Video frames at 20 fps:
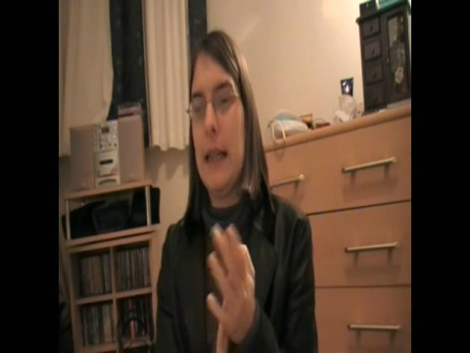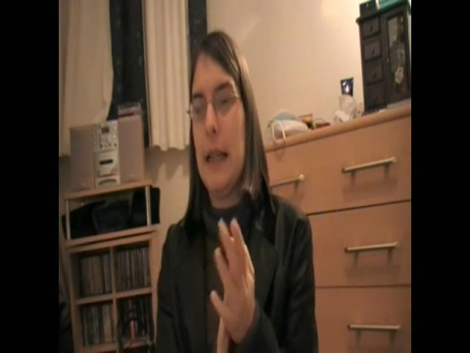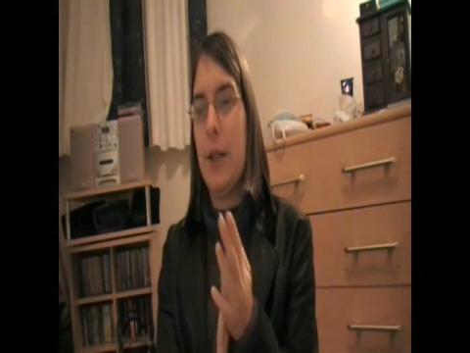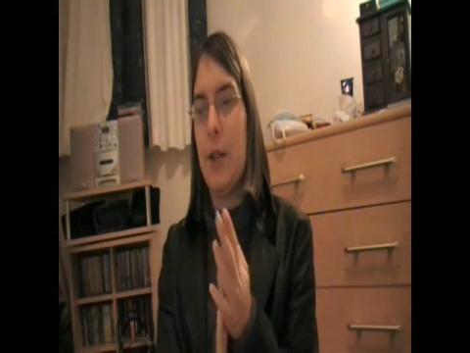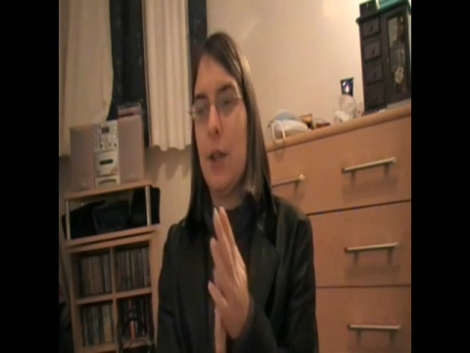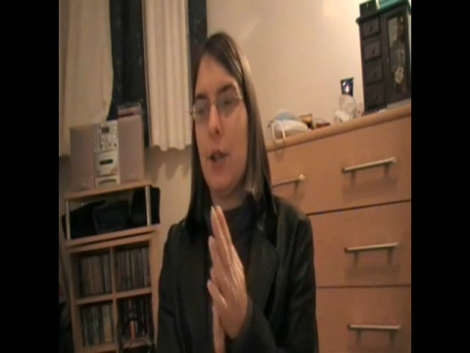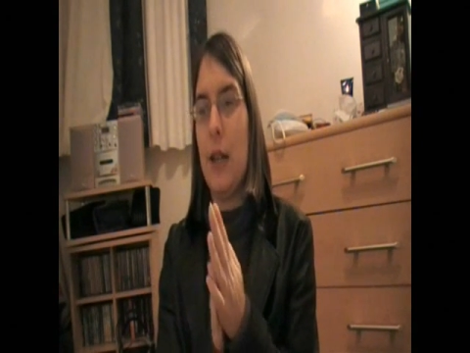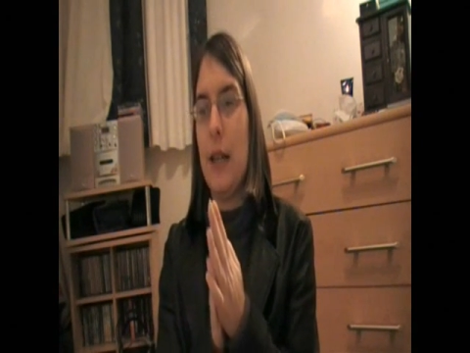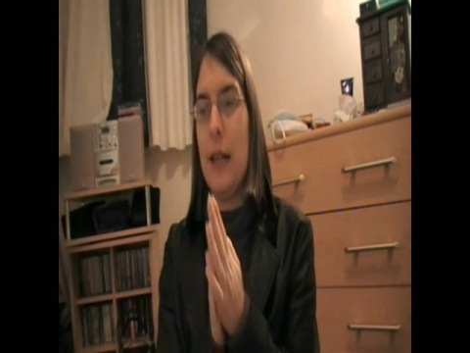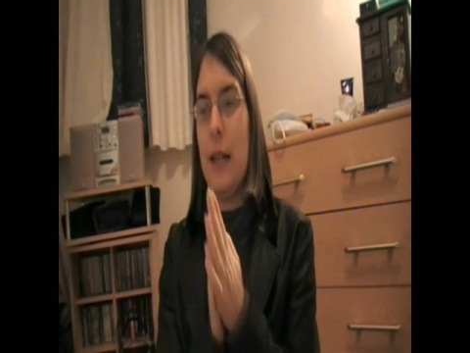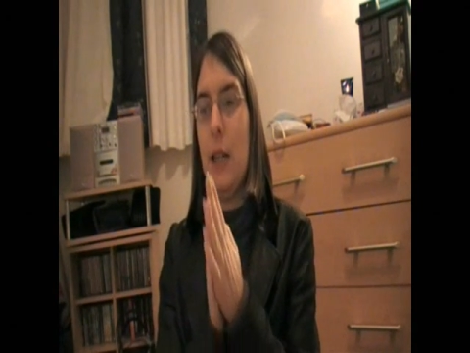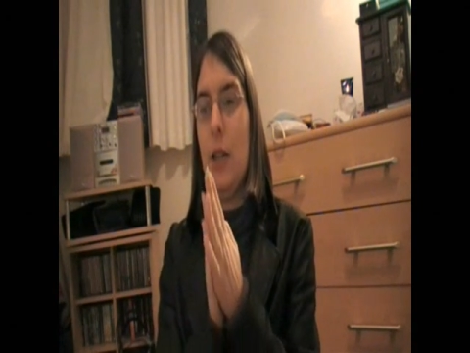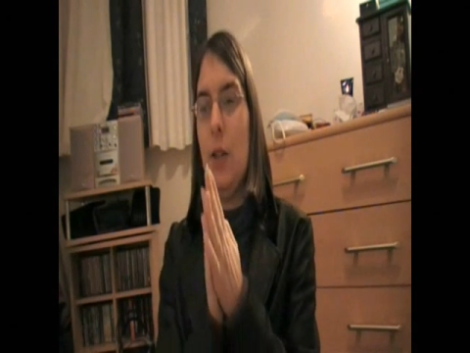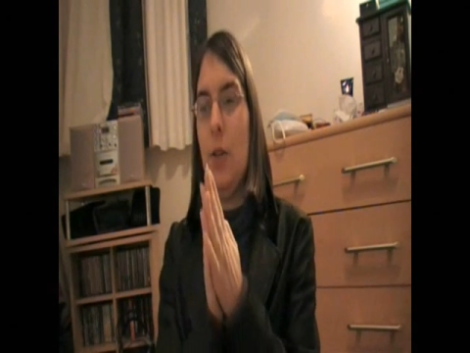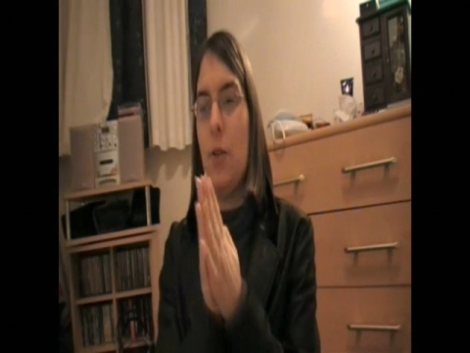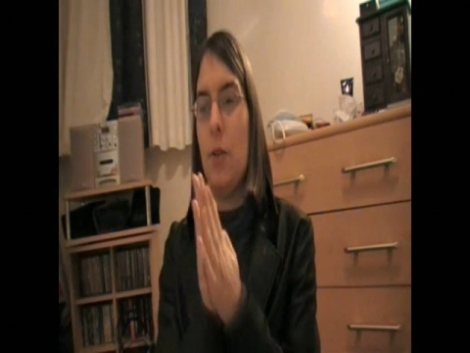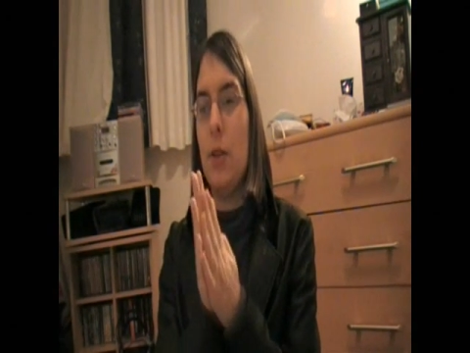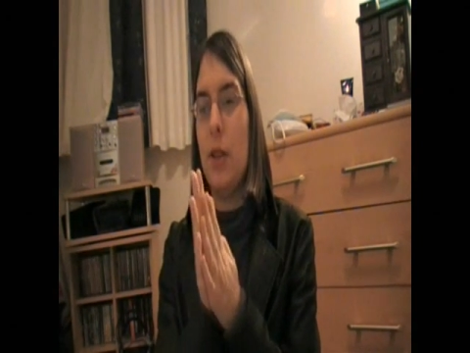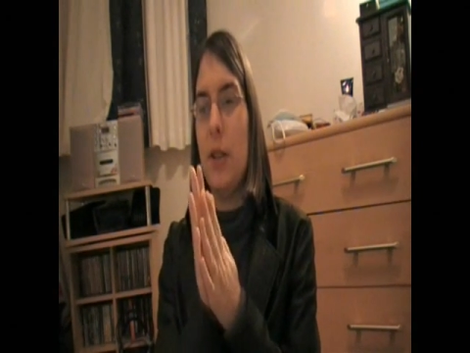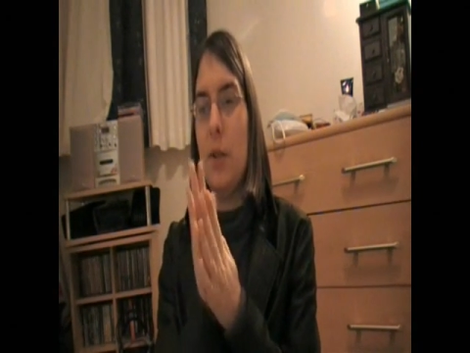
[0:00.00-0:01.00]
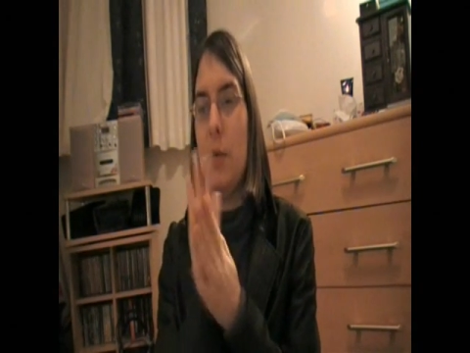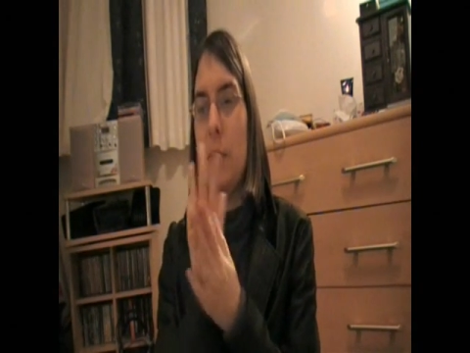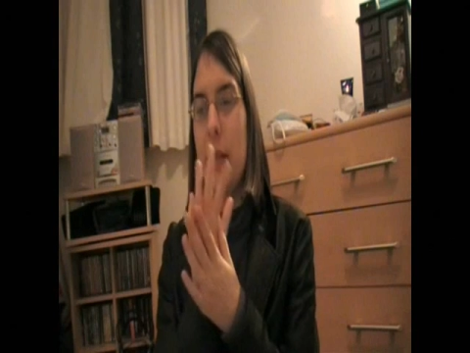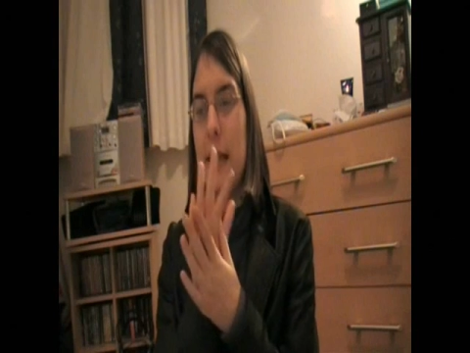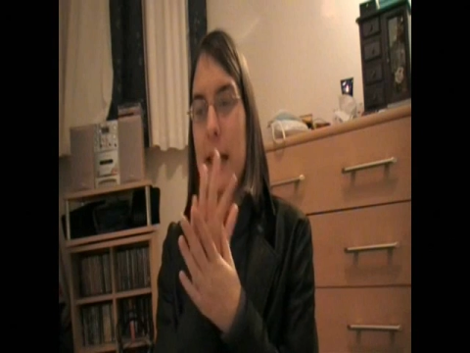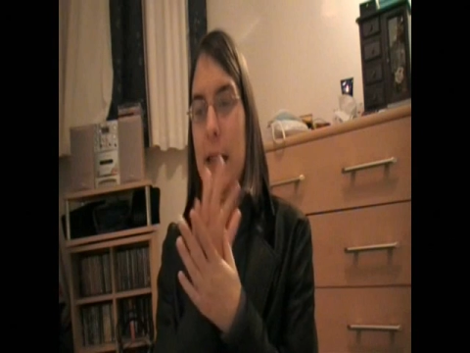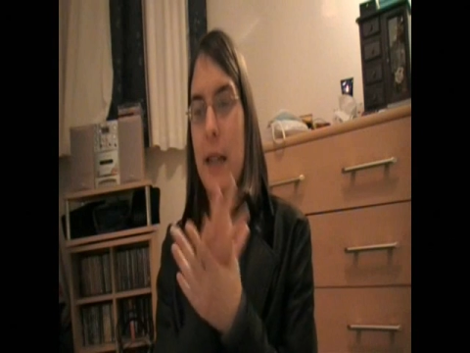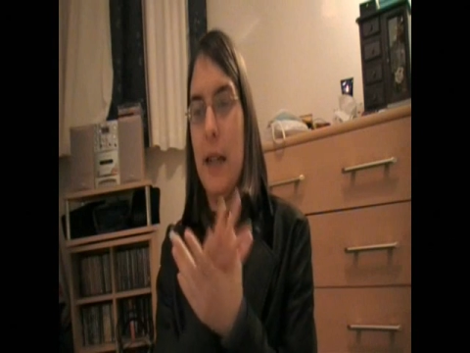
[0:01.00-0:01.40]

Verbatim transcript: they try and lure you in.